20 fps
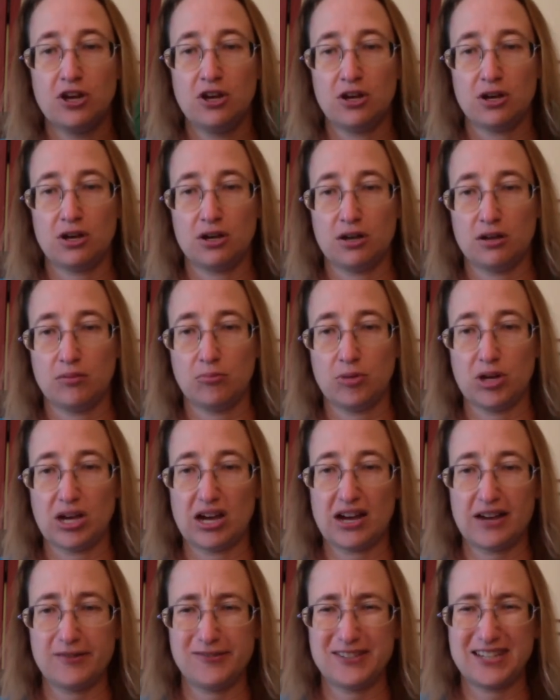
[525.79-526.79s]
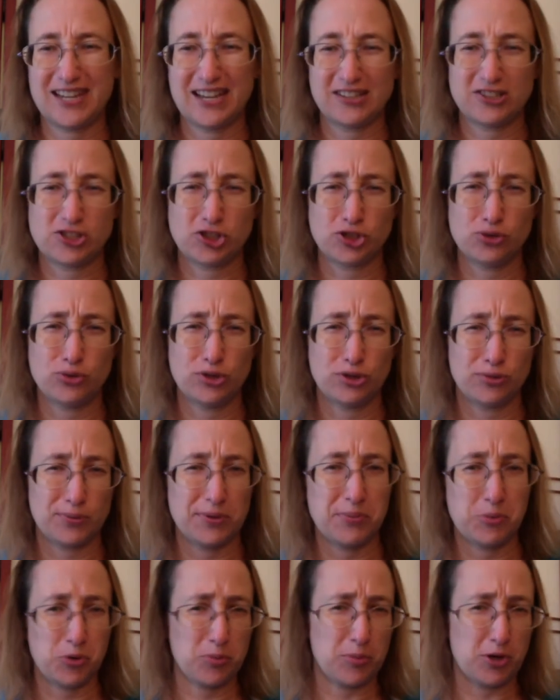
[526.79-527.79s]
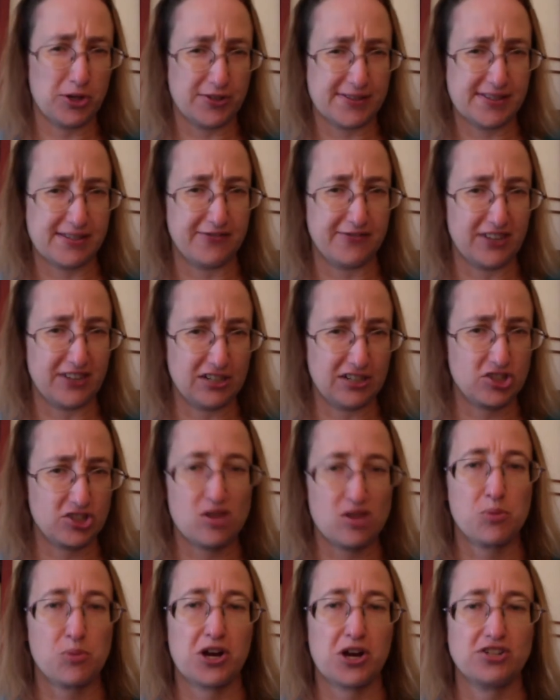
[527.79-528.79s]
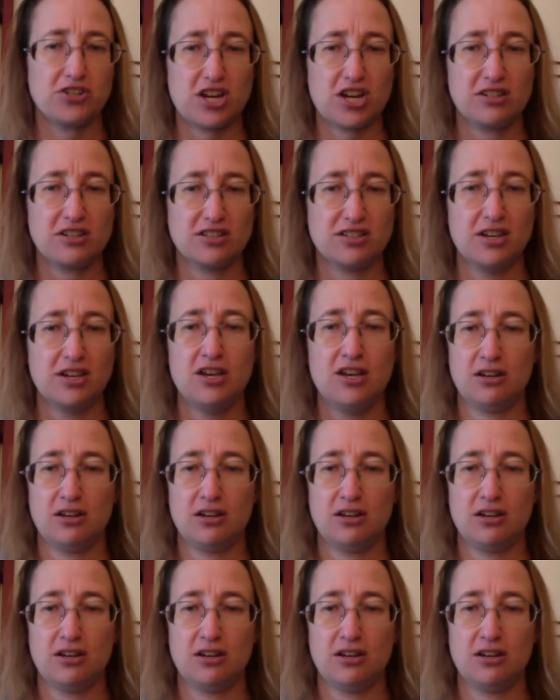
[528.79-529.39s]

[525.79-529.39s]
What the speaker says: I would guess 2 to 3 more balls to finish the project.